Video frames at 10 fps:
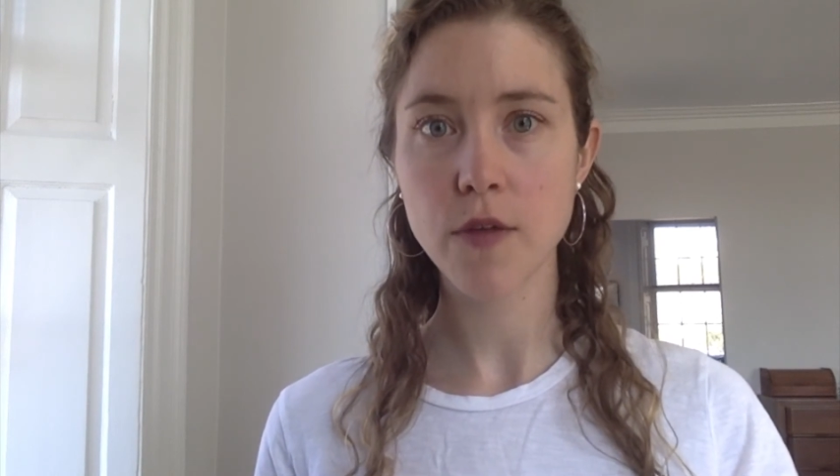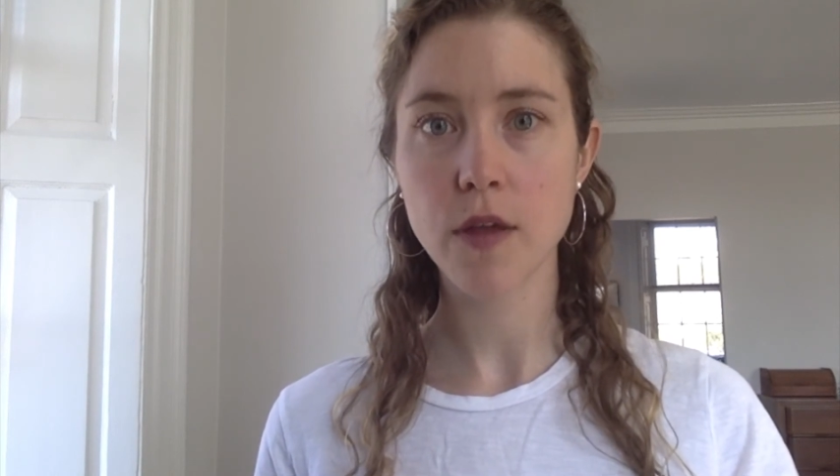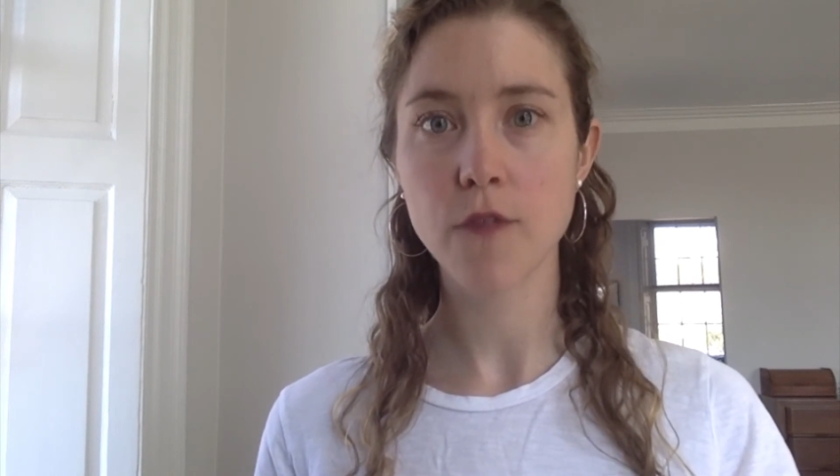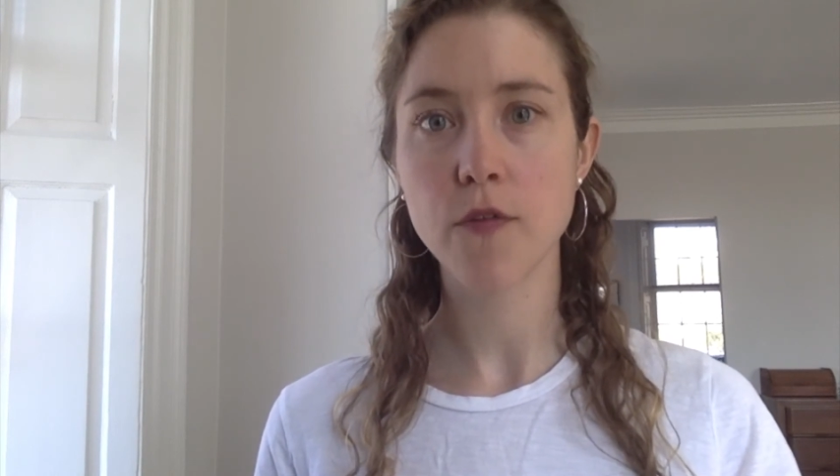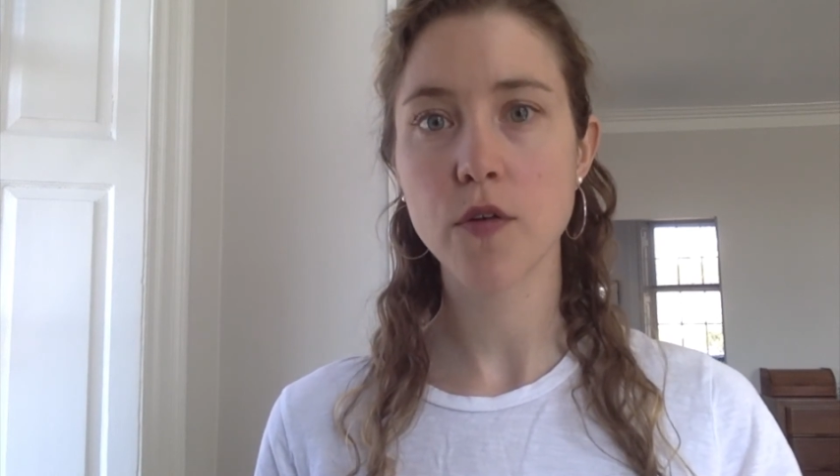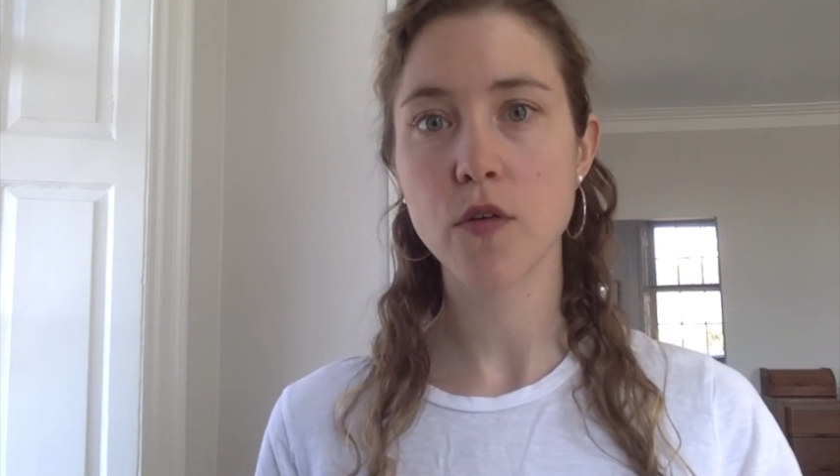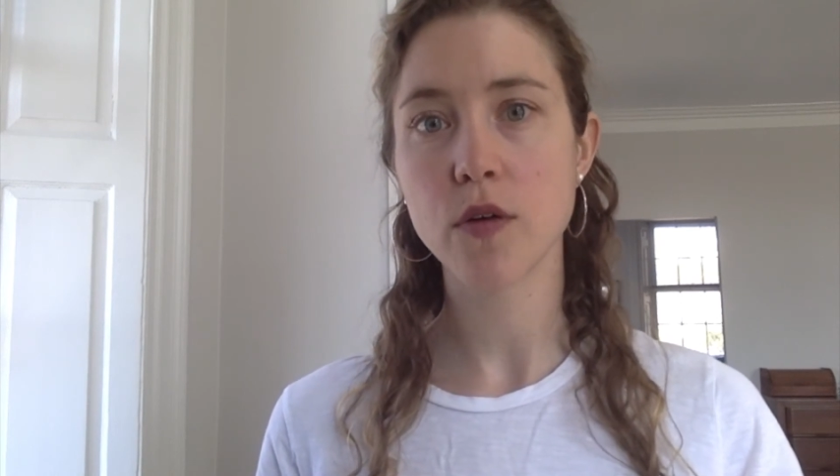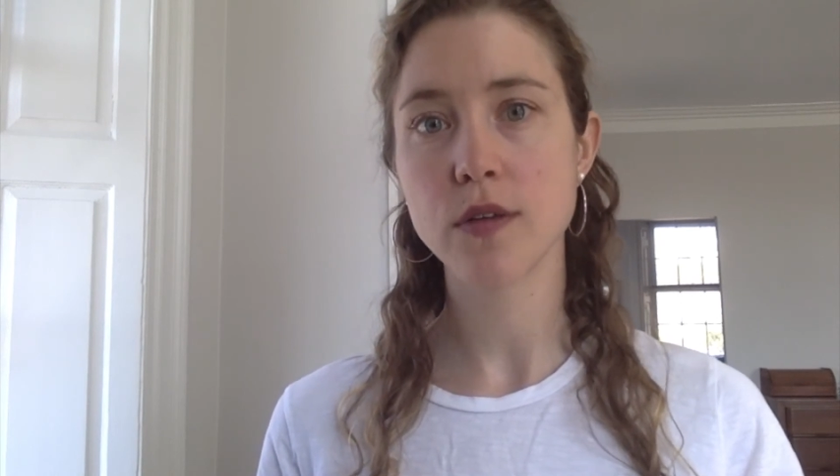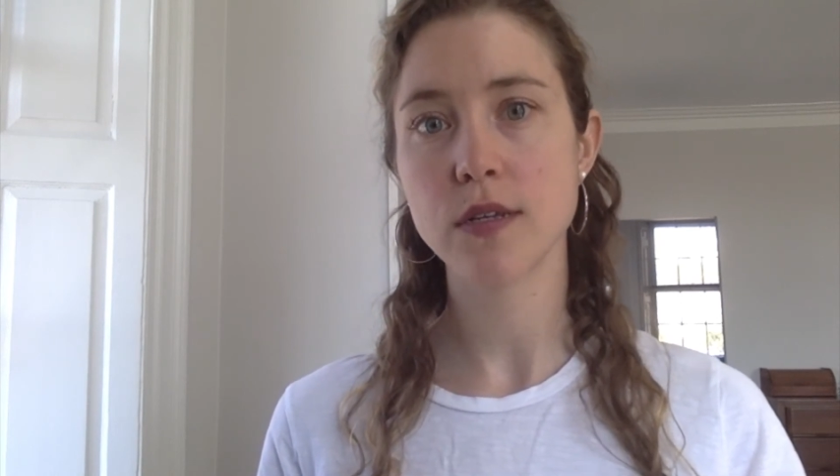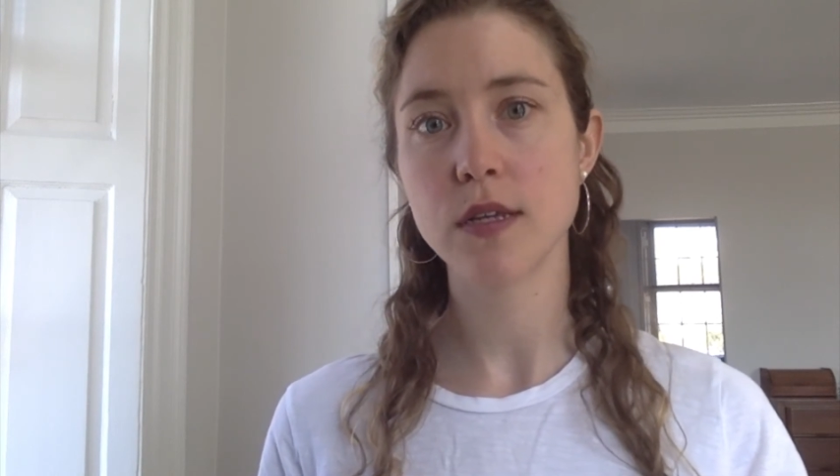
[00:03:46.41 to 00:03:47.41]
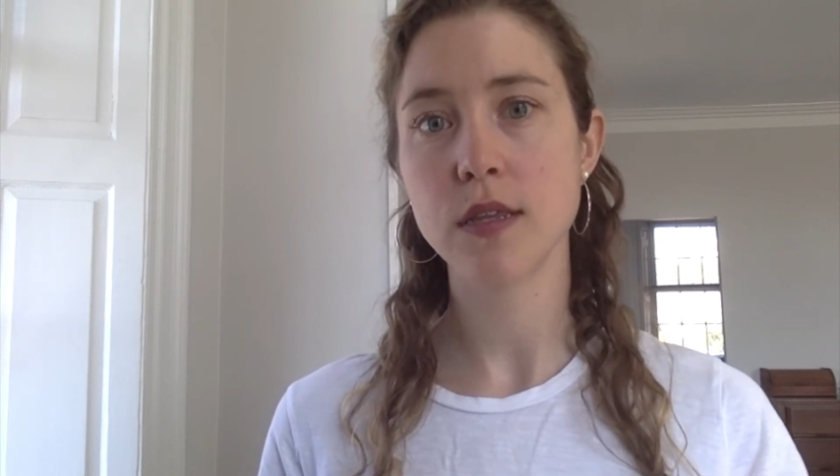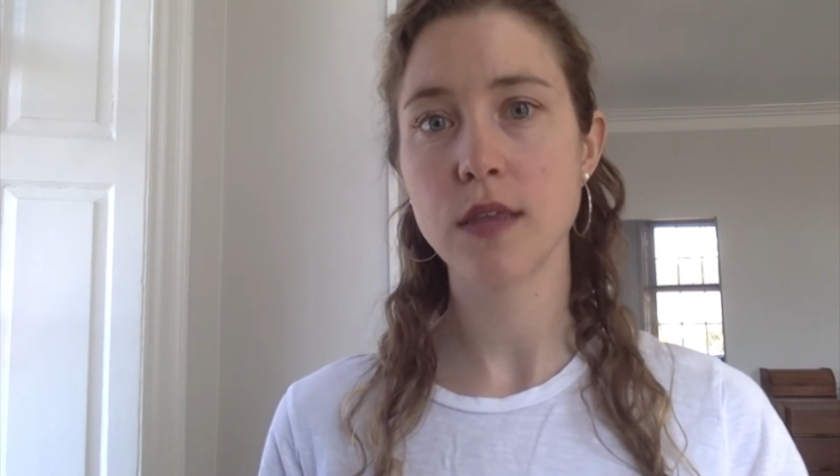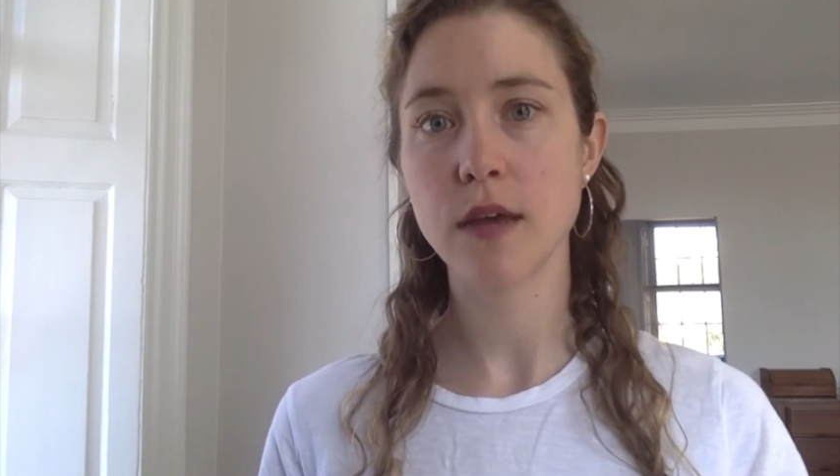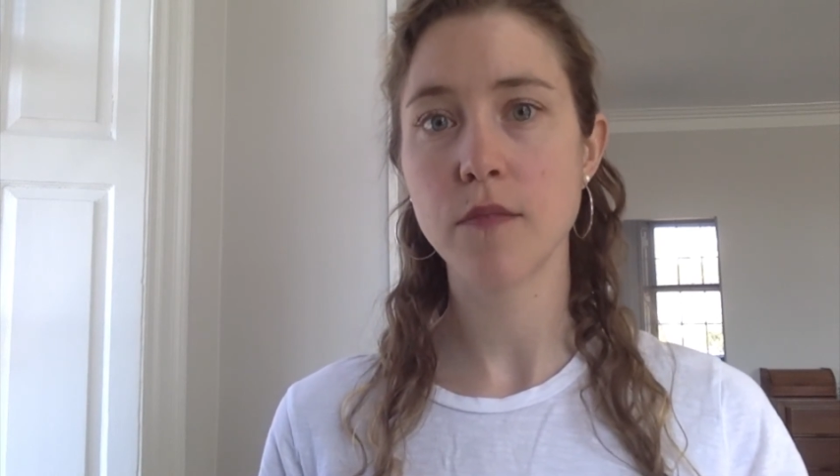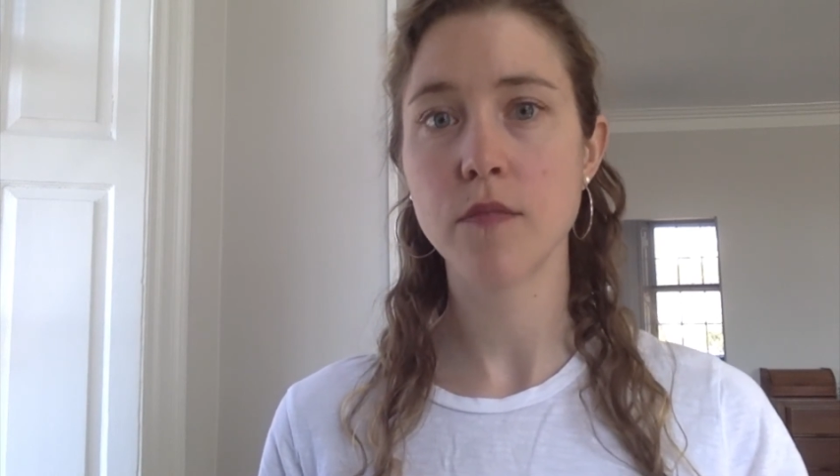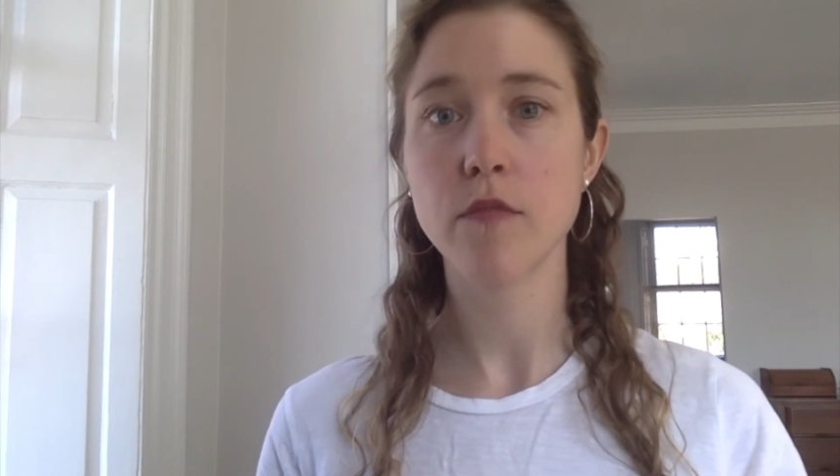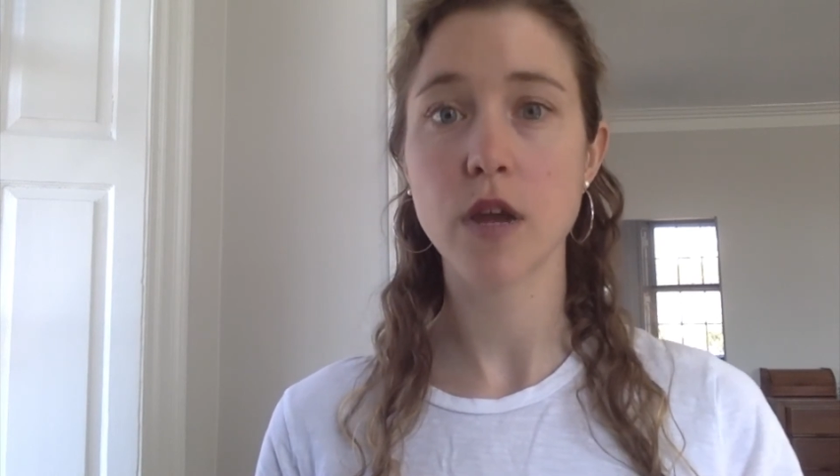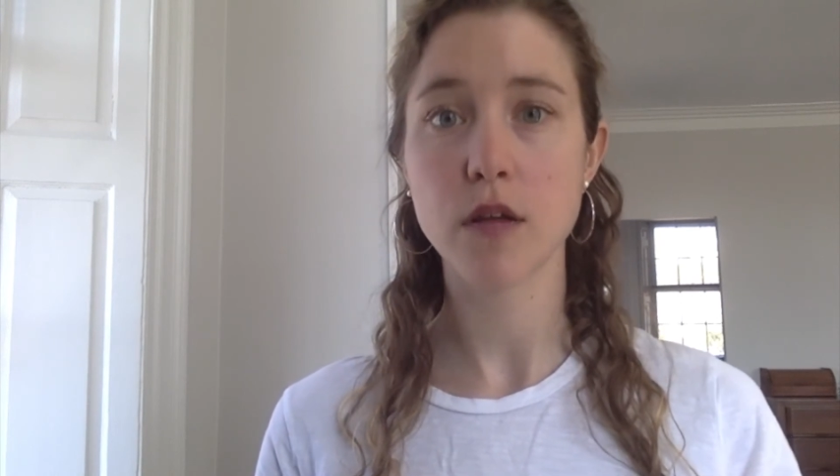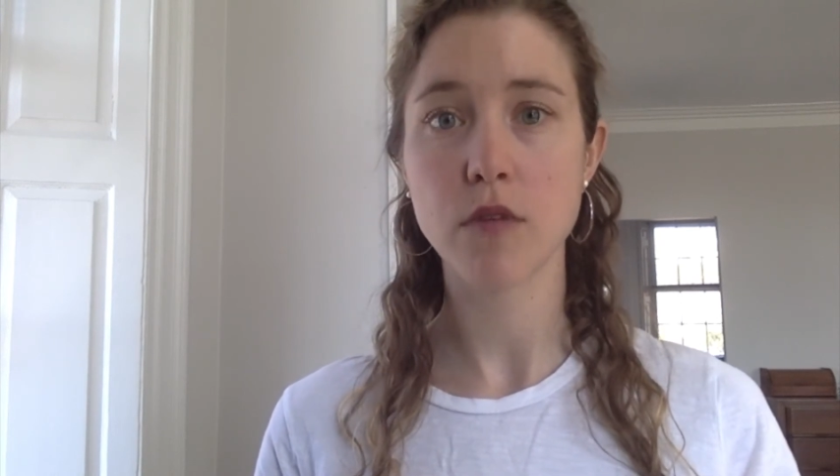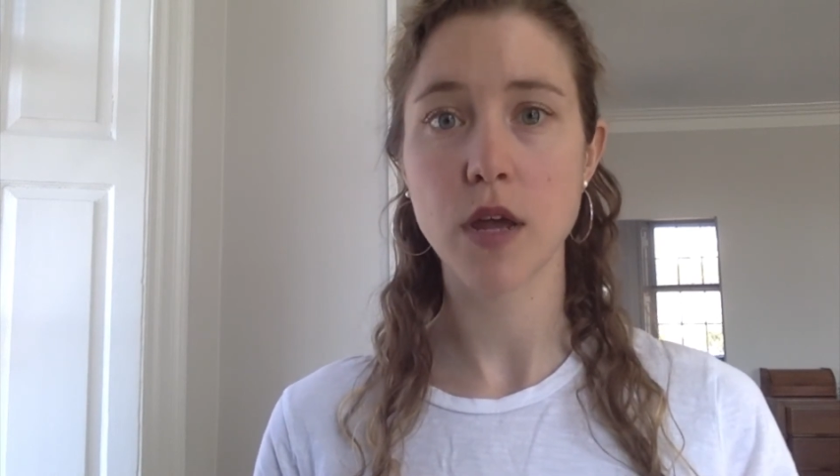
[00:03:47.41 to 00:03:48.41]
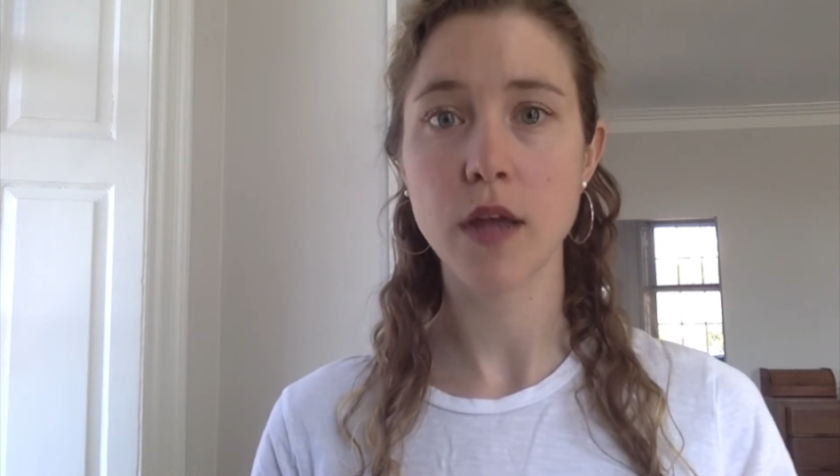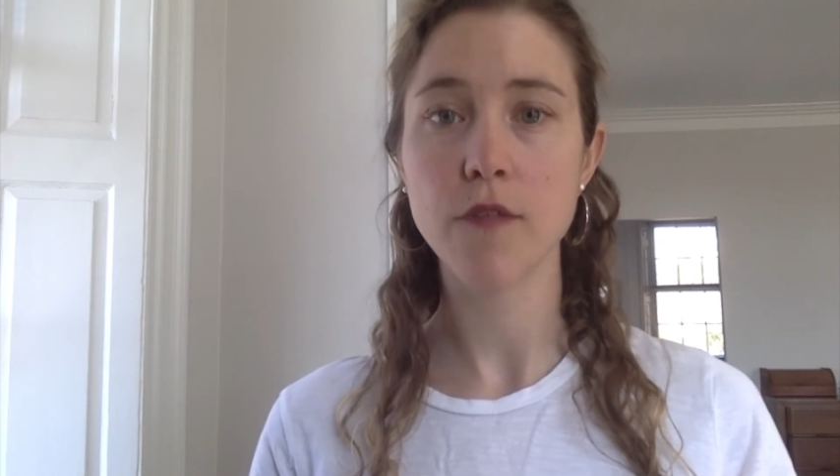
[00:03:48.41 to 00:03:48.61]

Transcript: if you're going to eat them right away,